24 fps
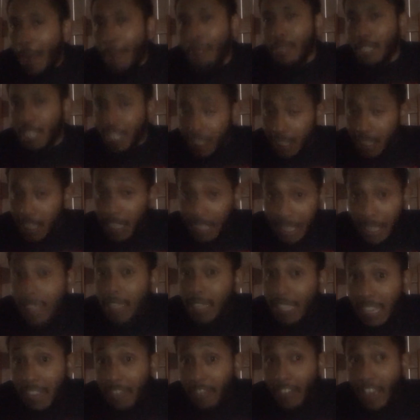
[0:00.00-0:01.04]
it's
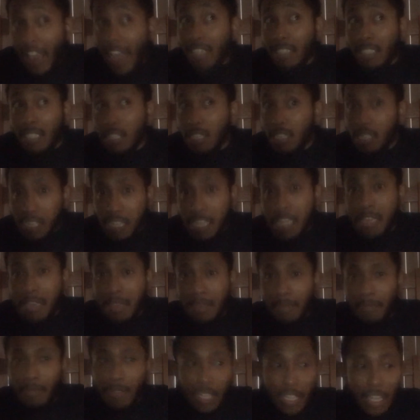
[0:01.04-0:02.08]
the fastest
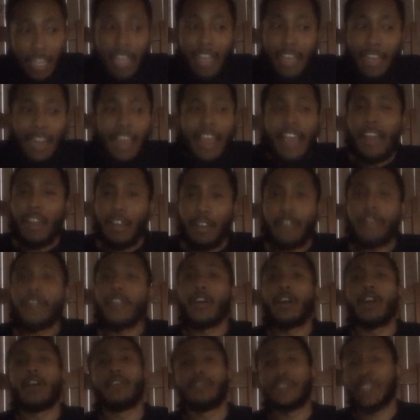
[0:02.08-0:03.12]
team in the
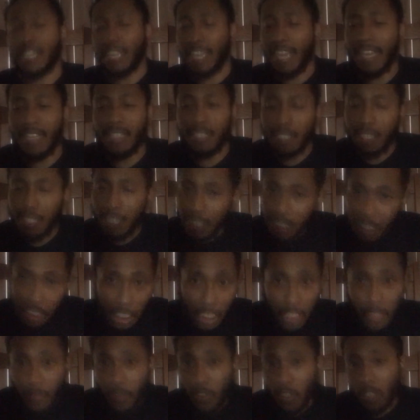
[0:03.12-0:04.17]
NFL, the Kansas City
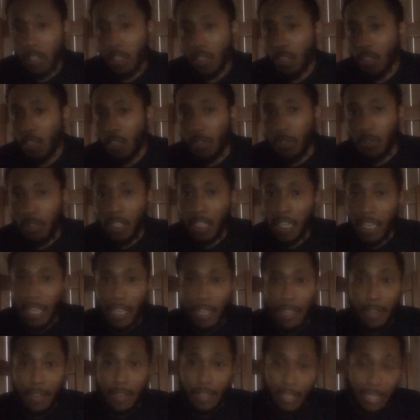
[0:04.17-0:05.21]
Chiefs. You
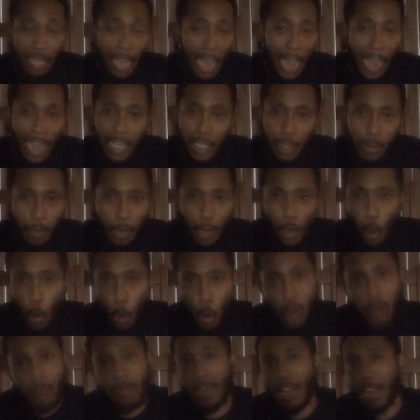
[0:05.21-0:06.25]
seeing the highest paid
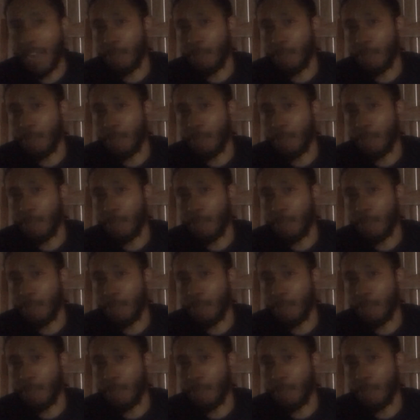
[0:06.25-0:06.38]
quarterback,